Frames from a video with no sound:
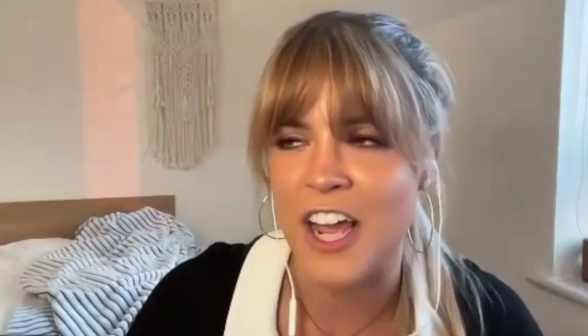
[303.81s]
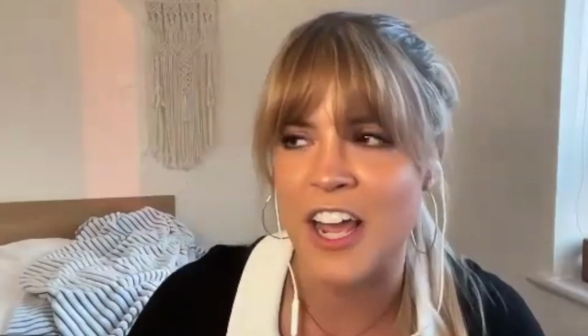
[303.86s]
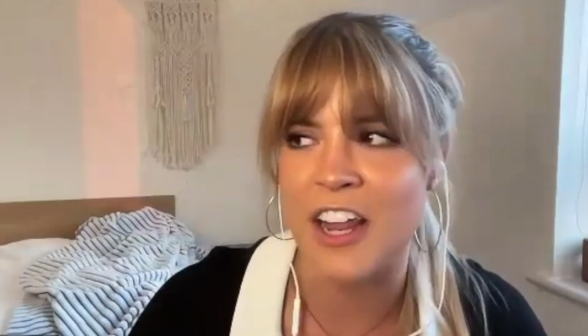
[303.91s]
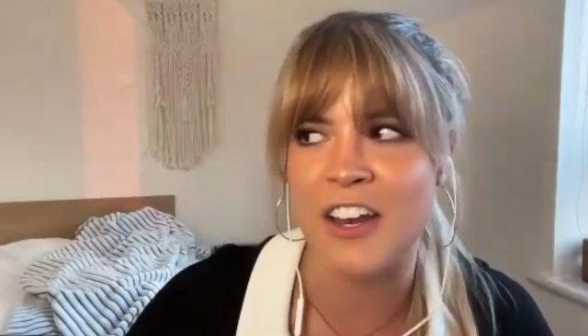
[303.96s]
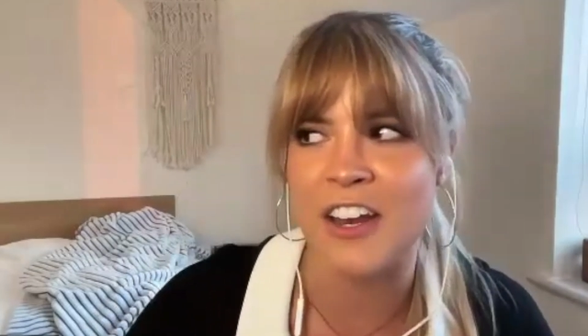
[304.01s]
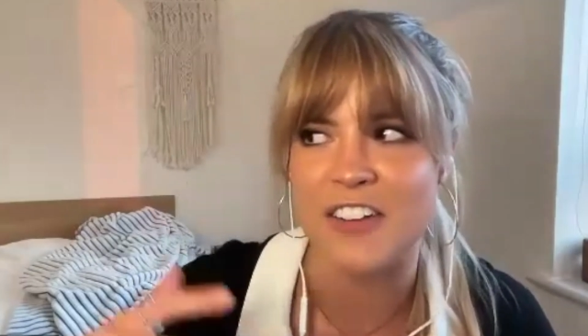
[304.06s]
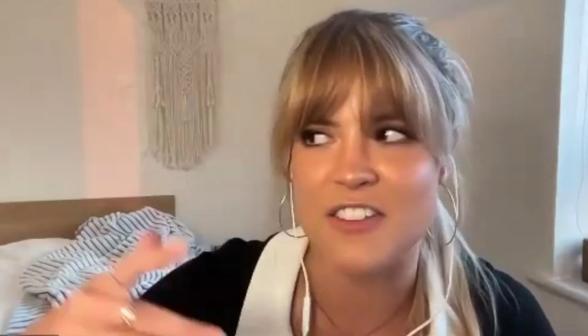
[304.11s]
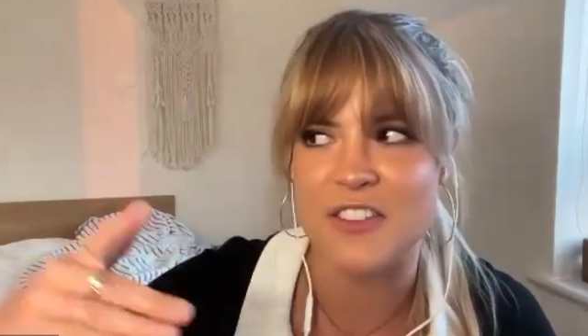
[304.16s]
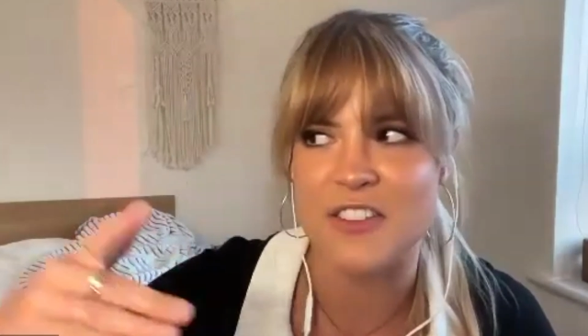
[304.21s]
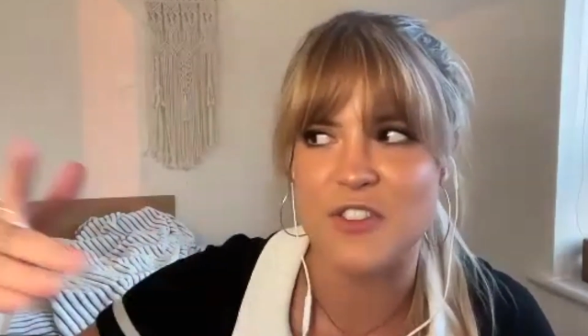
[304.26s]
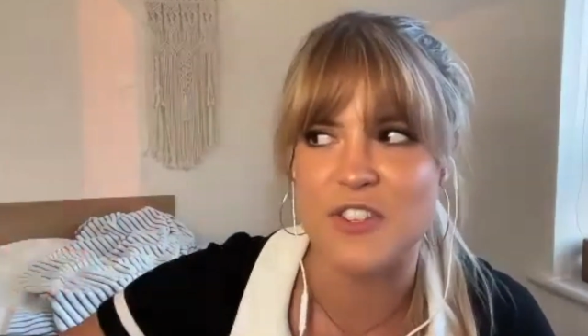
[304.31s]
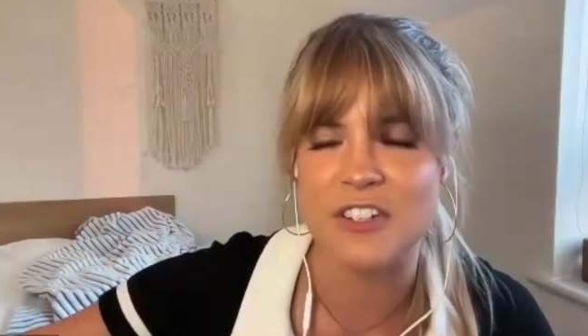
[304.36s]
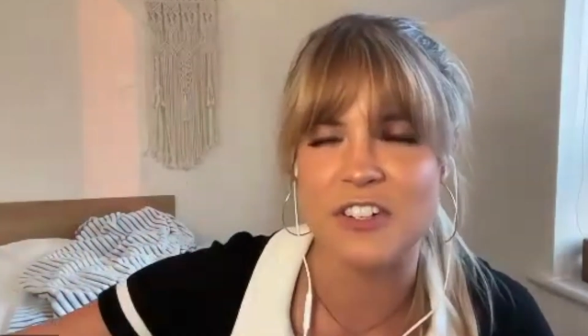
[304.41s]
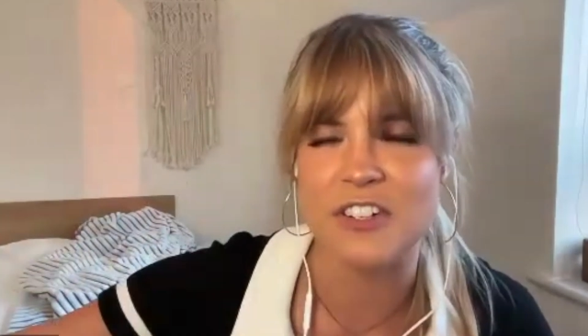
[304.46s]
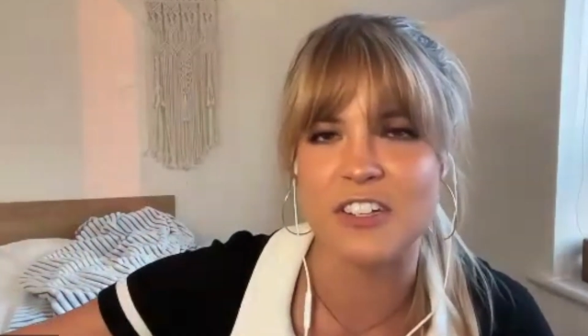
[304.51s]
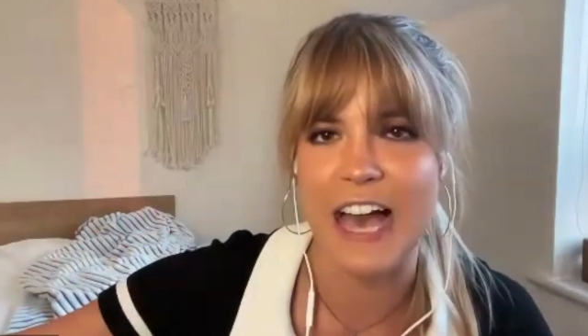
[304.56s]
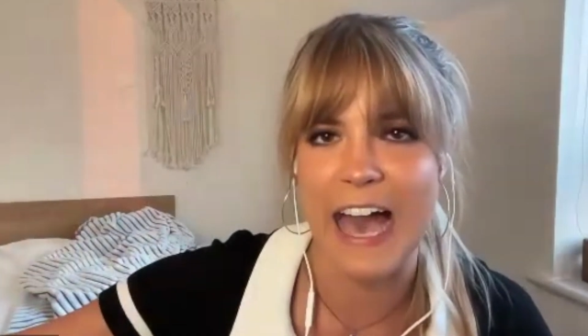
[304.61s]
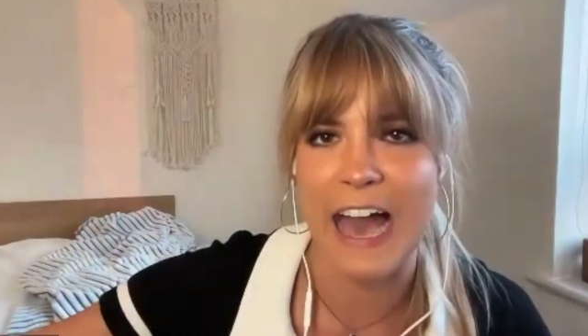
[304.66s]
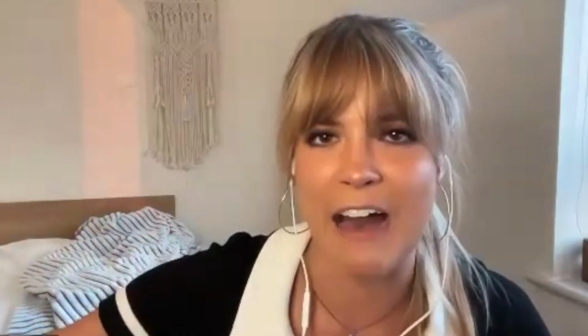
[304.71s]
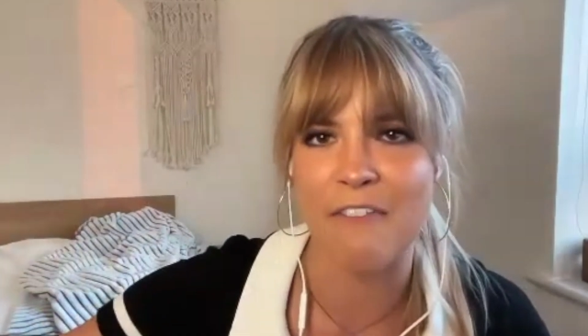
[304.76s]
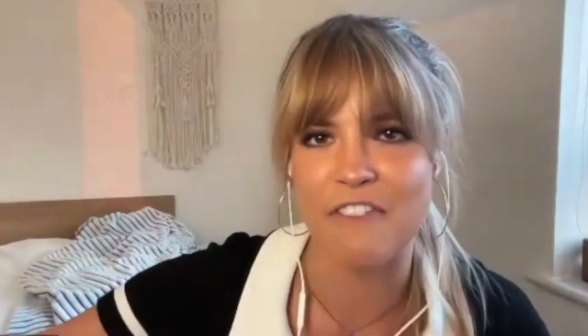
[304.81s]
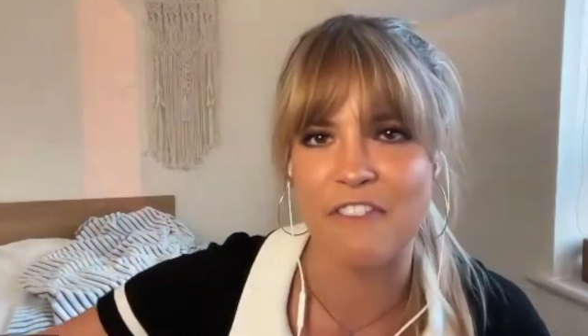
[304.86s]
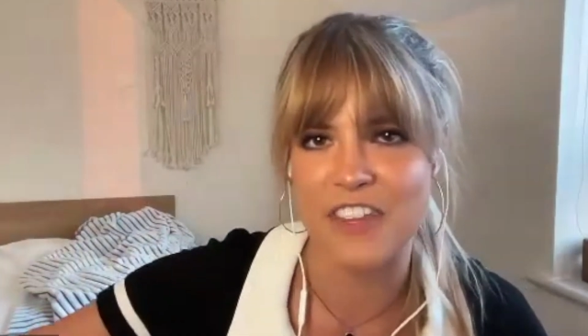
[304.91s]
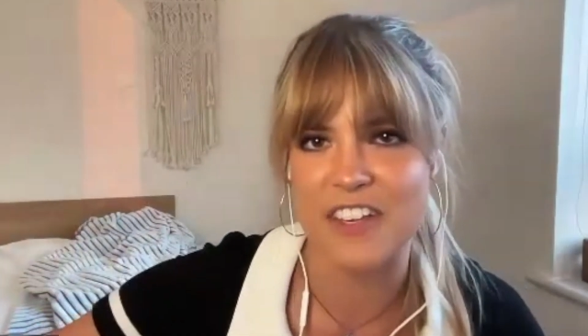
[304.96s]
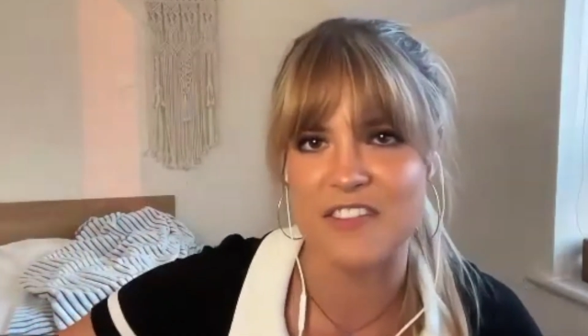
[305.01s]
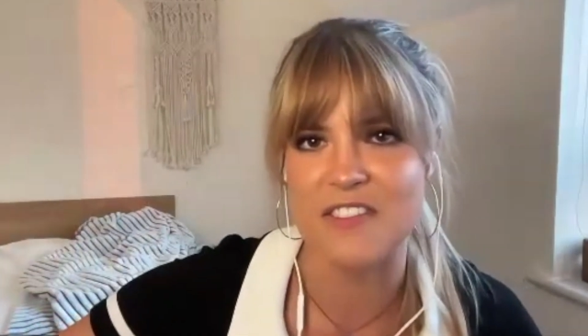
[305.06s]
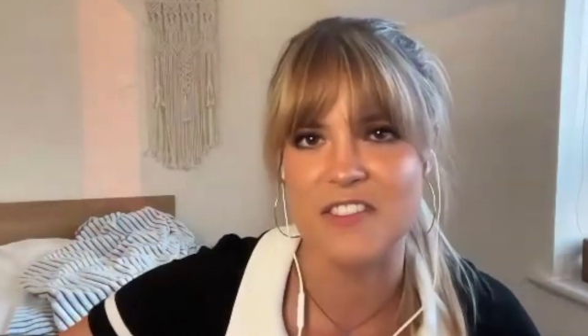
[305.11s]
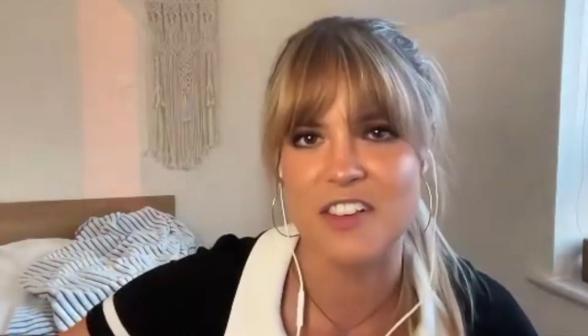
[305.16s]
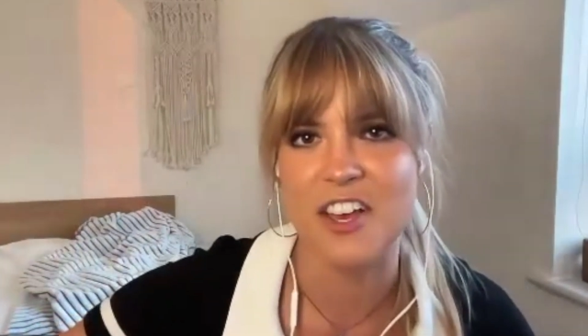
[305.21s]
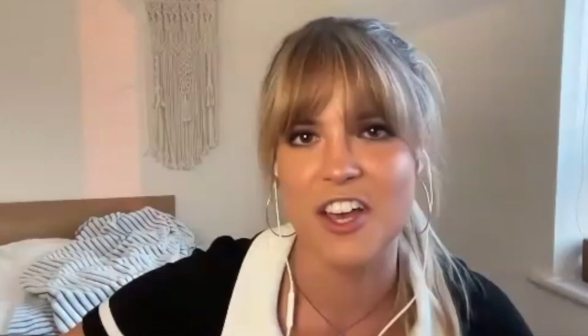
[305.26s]
and still have
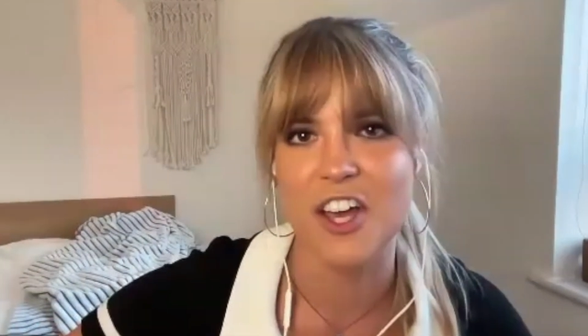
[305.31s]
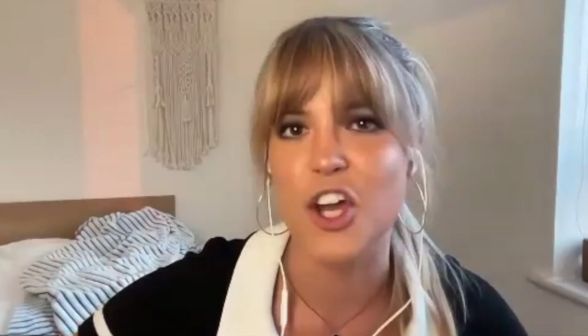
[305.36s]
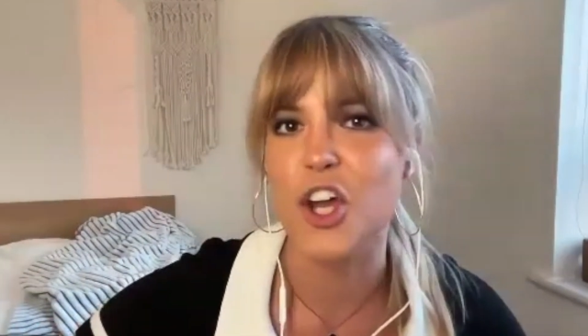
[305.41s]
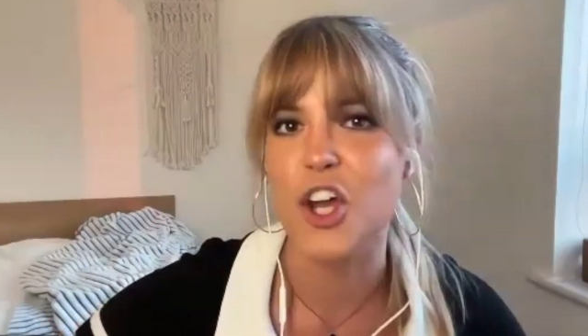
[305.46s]
this